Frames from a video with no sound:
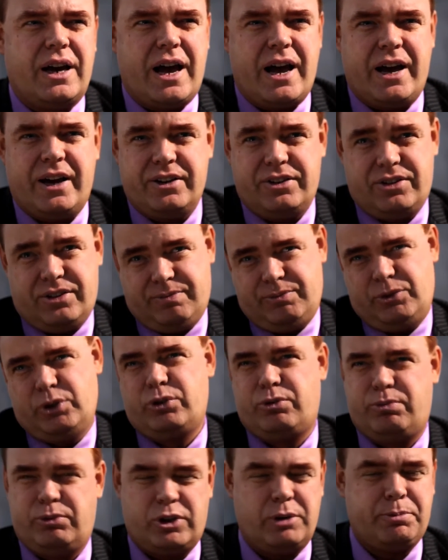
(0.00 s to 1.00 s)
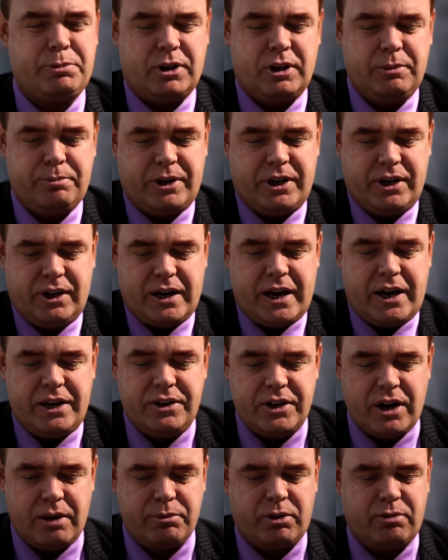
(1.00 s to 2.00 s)
and you'd typically bring a
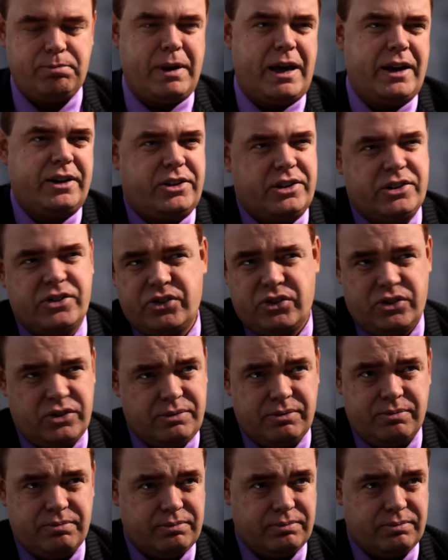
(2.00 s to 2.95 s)
number of blank discs,